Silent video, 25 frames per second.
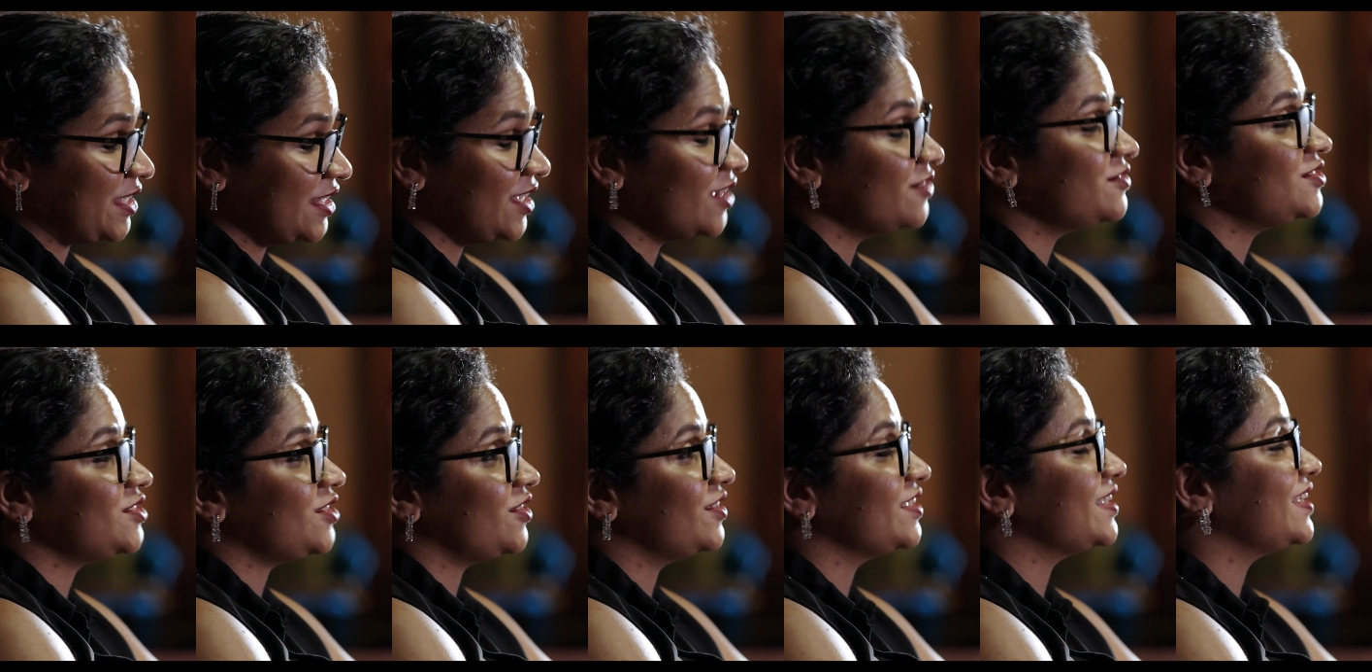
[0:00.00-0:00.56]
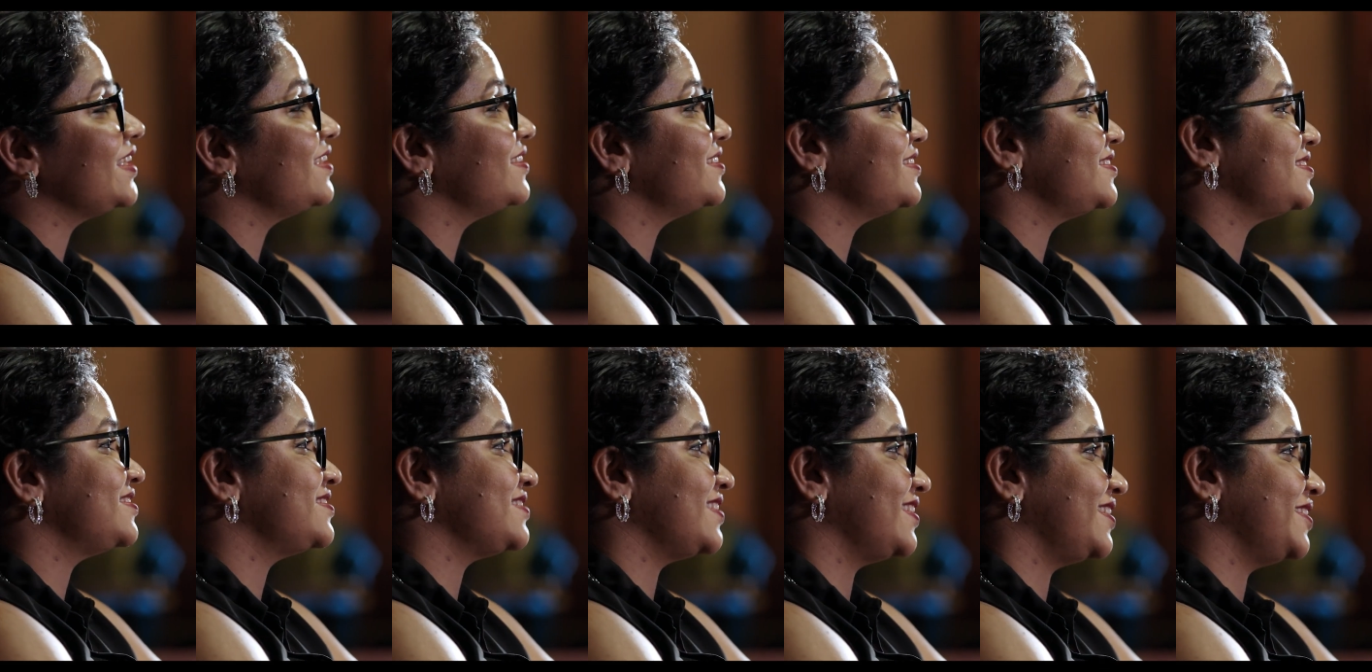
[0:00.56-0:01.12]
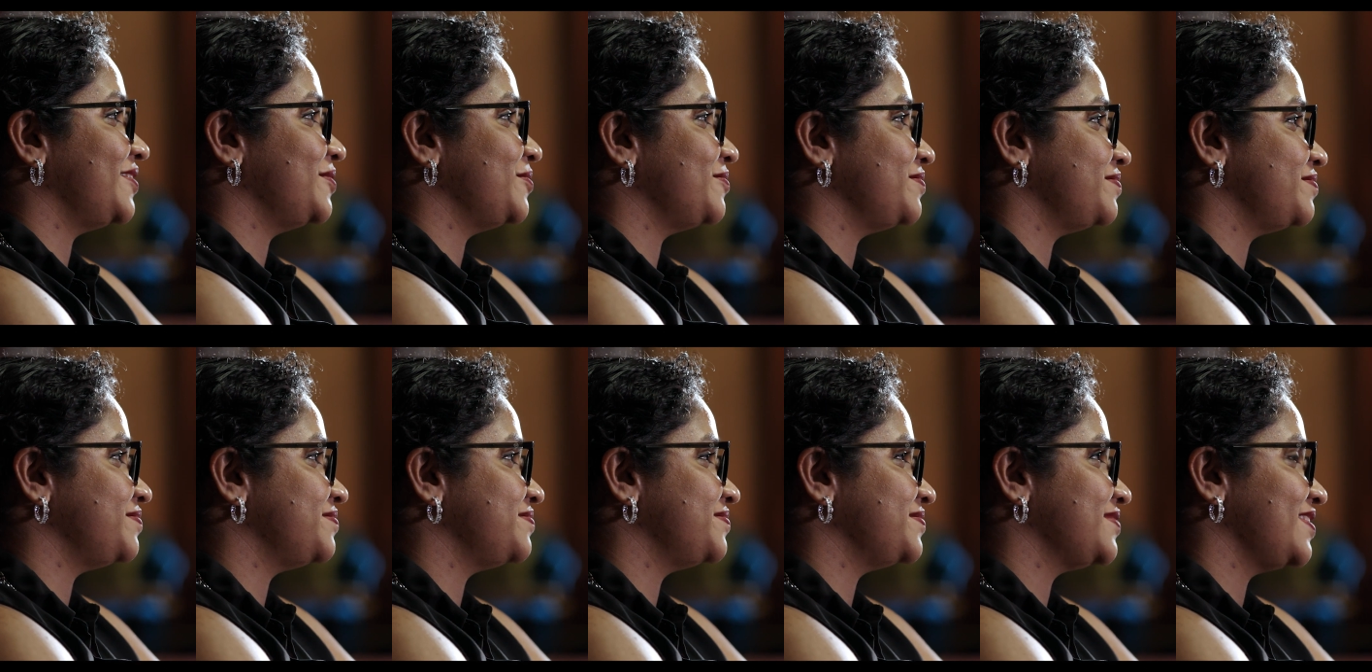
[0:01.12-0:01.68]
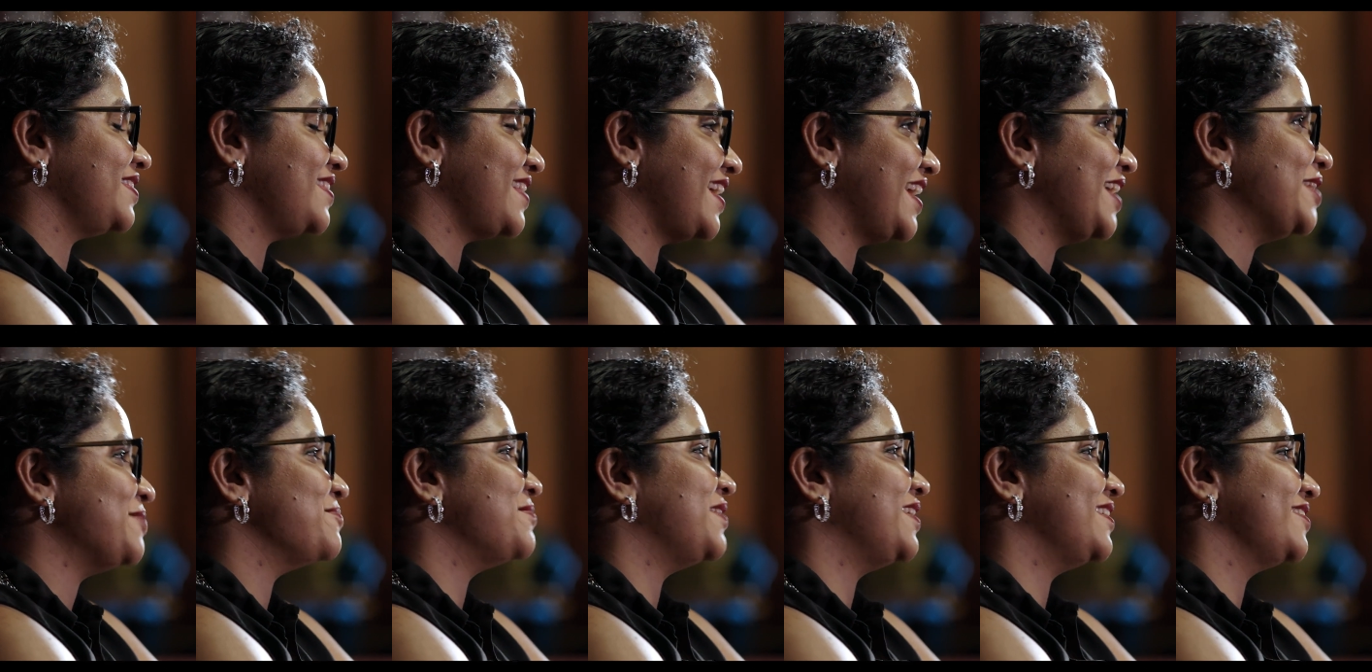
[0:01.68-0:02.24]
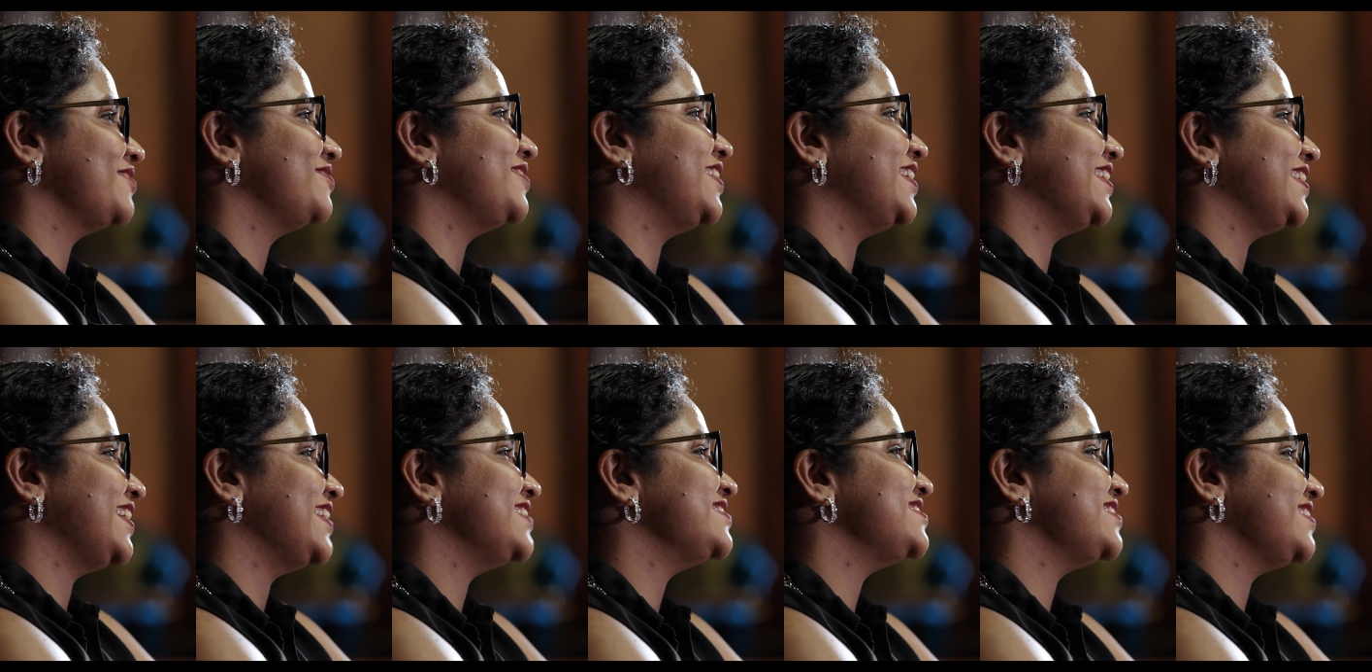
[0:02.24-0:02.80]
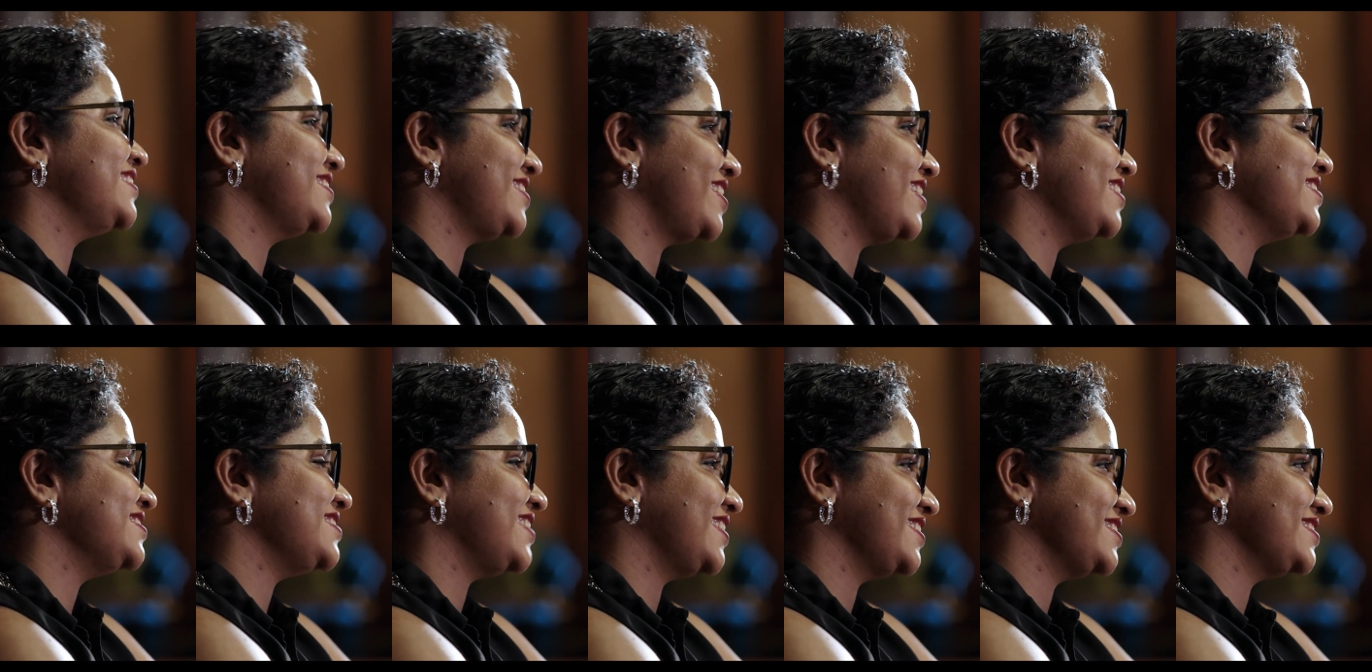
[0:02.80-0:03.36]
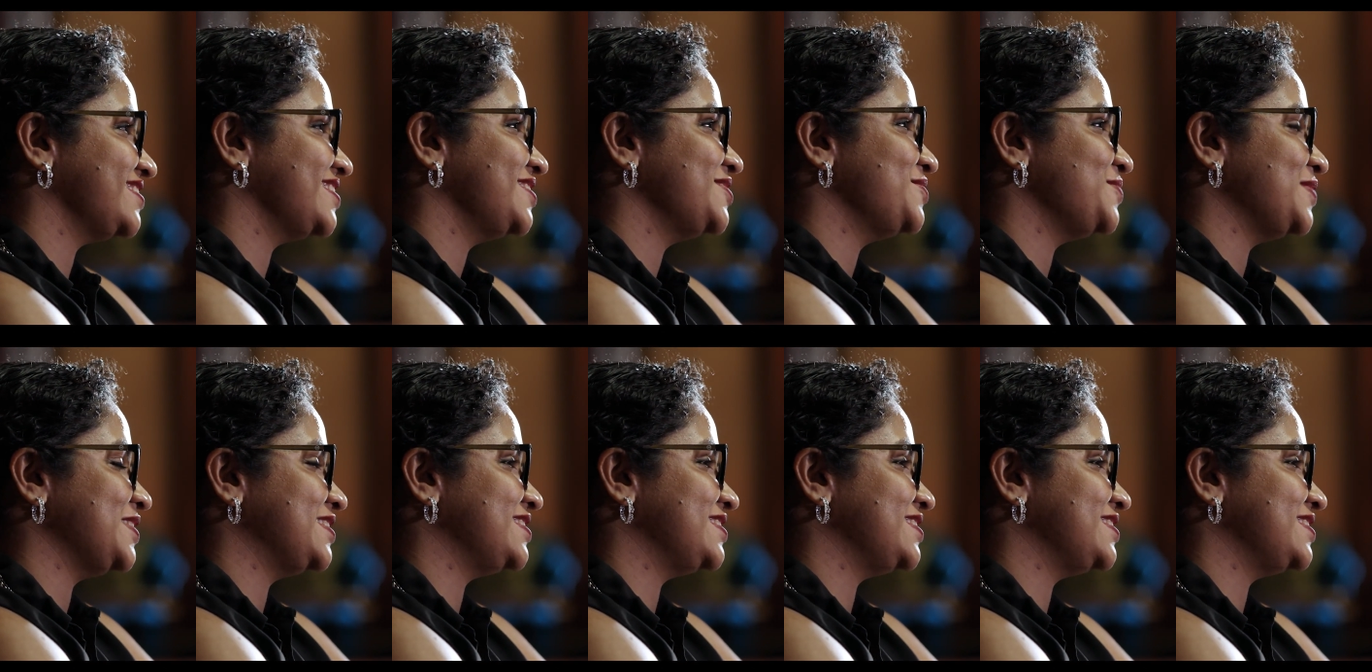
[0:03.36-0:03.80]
many of John Keel's landmark financing transactions,